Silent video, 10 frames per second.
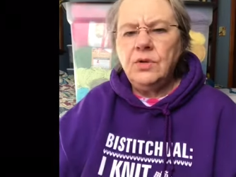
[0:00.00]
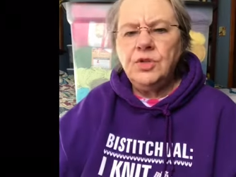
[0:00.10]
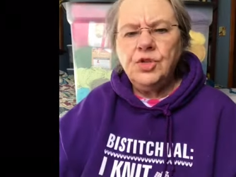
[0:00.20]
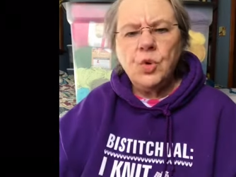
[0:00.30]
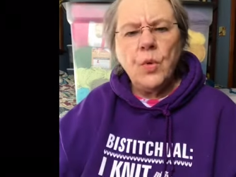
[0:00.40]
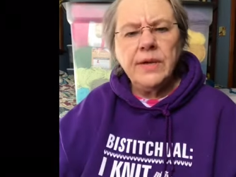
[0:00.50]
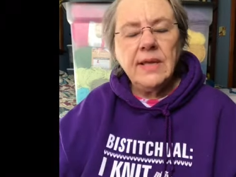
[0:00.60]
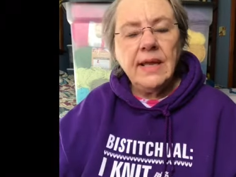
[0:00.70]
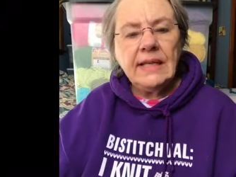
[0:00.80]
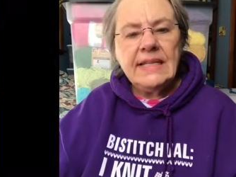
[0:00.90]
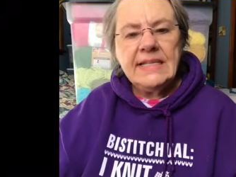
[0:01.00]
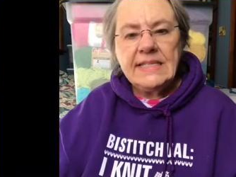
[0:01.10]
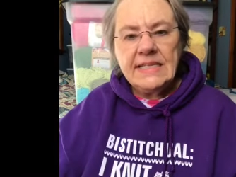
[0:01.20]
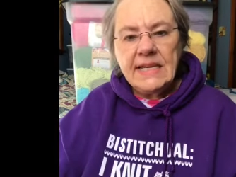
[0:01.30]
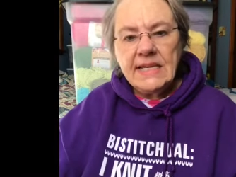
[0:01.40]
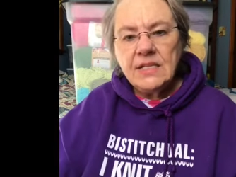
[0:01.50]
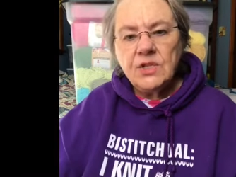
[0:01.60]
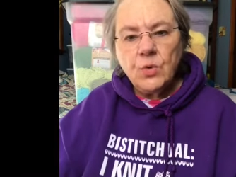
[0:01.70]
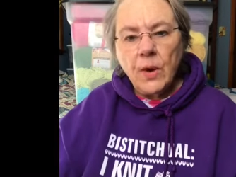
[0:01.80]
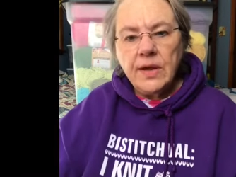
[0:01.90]
to join at least 10
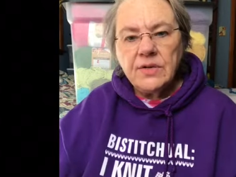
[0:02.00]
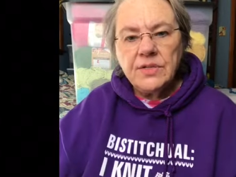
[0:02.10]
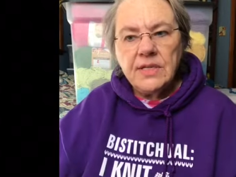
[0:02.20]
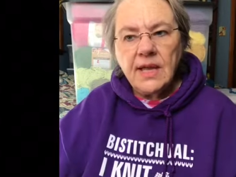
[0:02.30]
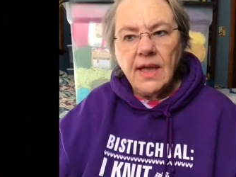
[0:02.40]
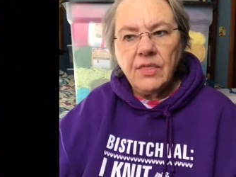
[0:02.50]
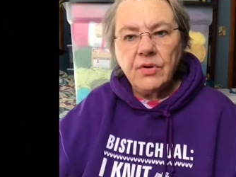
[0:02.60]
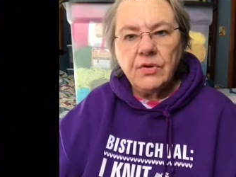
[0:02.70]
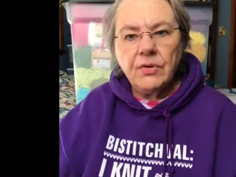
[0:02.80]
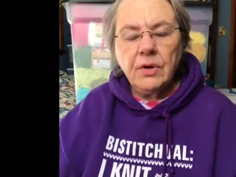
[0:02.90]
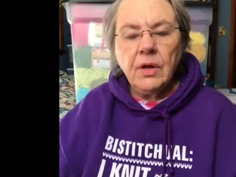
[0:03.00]
squares together